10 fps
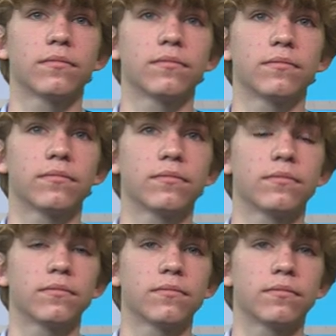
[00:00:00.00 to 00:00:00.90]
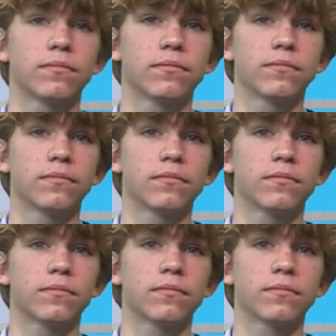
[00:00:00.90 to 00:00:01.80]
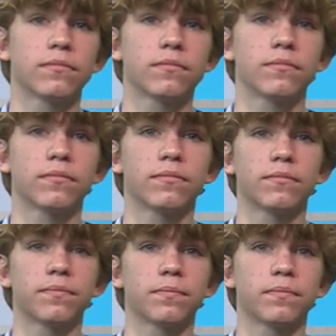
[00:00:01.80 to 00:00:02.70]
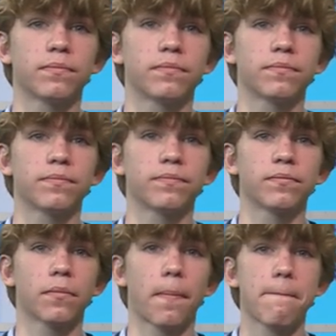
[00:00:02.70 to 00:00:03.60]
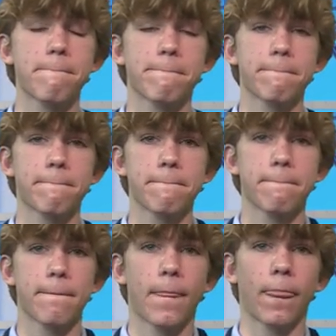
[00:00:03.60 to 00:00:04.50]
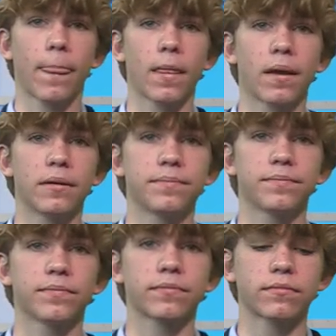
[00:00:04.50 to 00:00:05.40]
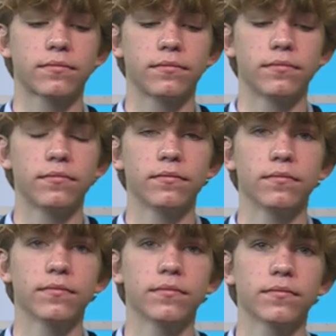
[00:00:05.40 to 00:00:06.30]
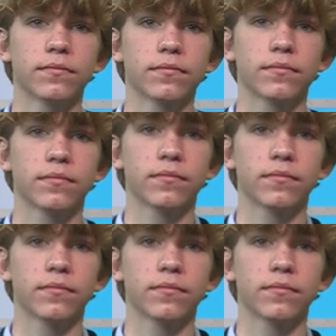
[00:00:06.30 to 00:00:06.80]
[no speech]